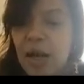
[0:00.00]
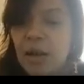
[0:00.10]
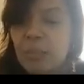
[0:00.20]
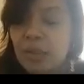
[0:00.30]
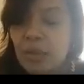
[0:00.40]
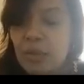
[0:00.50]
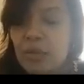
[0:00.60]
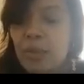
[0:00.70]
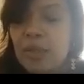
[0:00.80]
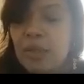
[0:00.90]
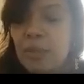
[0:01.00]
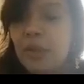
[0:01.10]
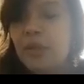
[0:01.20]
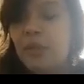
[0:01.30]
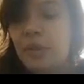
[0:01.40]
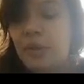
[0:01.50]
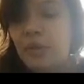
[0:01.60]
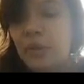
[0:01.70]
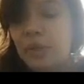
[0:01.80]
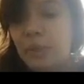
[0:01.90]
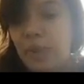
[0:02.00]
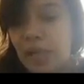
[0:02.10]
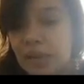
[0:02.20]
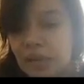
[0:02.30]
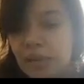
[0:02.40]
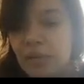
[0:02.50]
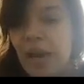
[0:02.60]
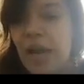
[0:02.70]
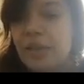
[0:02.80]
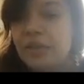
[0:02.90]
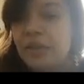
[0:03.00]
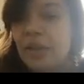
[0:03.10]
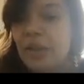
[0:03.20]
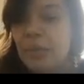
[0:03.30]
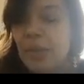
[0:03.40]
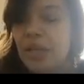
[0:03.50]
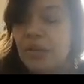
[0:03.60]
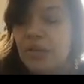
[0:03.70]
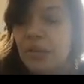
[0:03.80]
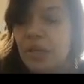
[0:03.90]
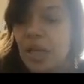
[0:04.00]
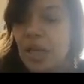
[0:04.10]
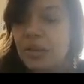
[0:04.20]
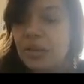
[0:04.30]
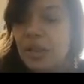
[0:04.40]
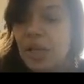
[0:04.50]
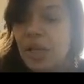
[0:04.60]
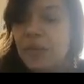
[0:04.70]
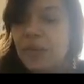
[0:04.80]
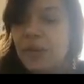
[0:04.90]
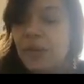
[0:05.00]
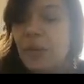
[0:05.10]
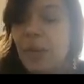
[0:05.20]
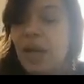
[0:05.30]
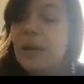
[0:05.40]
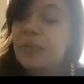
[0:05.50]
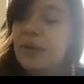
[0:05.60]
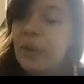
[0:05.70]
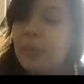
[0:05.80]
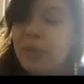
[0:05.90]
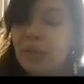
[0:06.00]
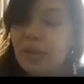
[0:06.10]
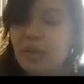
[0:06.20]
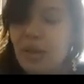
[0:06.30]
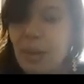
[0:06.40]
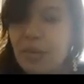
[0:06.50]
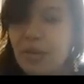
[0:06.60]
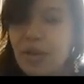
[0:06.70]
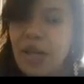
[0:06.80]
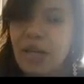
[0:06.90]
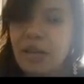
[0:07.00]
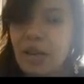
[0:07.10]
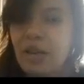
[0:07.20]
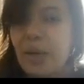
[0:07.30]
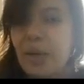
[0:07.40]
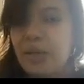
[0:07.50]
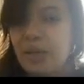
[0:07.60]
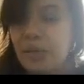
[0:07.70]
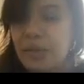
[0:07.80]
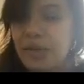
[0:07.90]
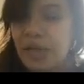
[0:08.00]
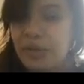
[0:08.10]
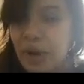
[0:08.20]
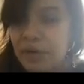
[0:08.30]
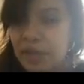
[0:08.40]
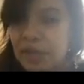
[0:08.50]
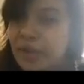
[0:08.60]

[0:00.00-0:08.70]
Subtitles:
but also when someone is looking for a competitor brand, making sure that you appear as an option and can take away some of that traffic that was